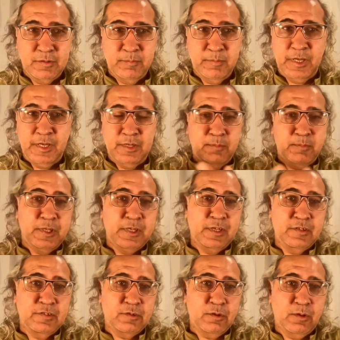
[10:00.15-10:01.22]
may it be
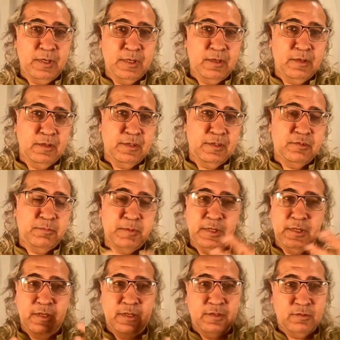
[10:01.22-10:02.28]
historical
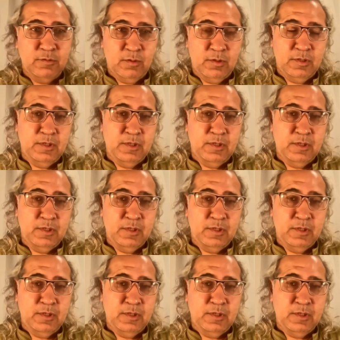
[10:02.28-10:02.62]
experience or